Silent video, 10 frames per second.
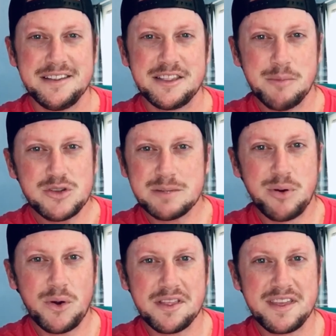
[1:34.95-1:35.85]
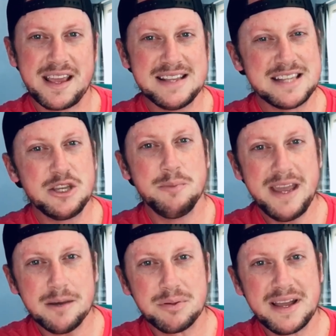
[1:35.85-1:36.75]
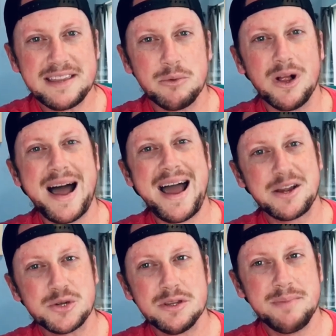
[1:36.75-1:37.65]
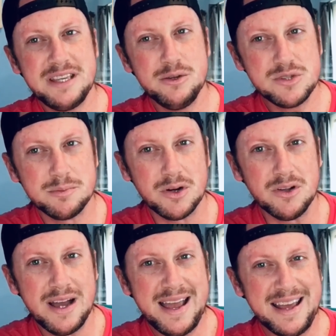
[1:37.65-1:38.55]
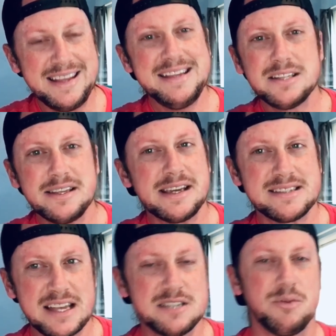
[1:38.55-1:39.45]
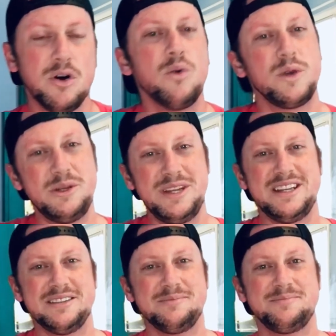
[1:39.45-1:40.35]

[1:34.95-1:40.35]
The most important thing is that you make a plan that will actually be usable and easily accessible when you need it.